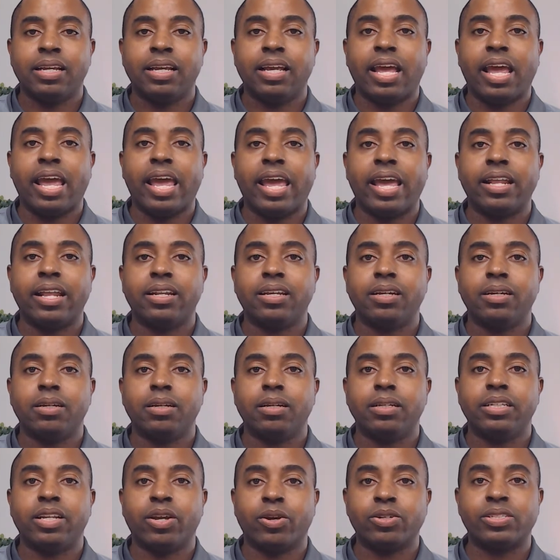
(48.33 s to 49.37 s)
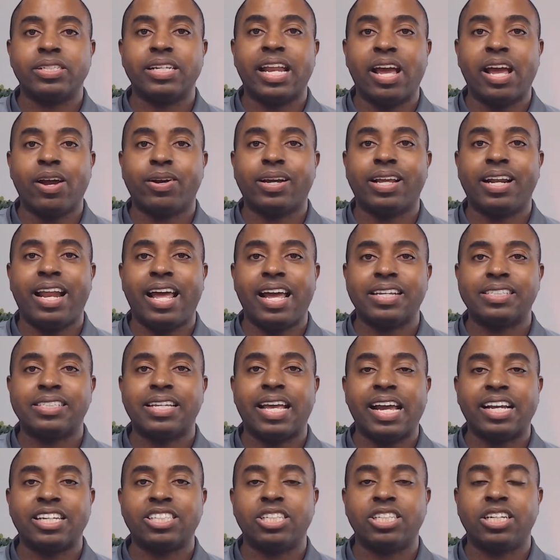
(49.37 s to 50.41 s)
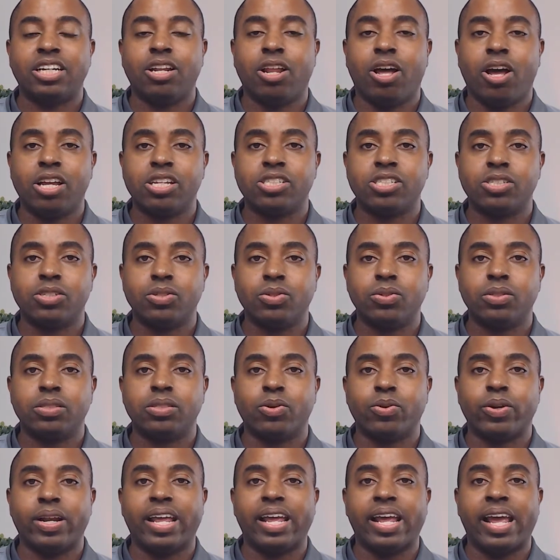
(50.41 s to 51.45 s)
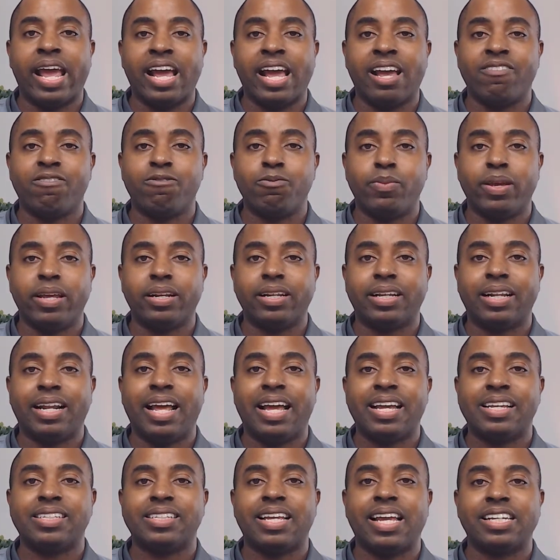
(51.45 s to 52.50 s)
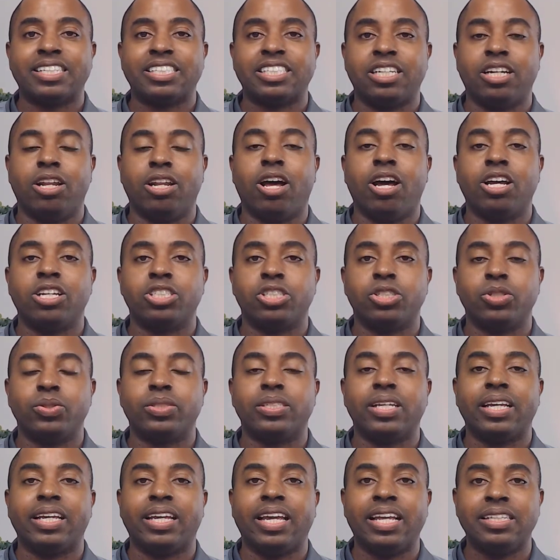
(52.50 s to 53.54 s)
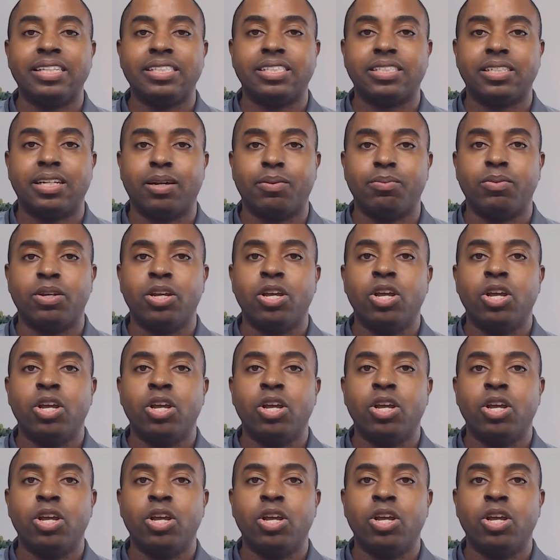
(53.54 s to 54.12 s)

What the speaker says: and there's now class action lawsuits, or there have been class action lawsuits against them,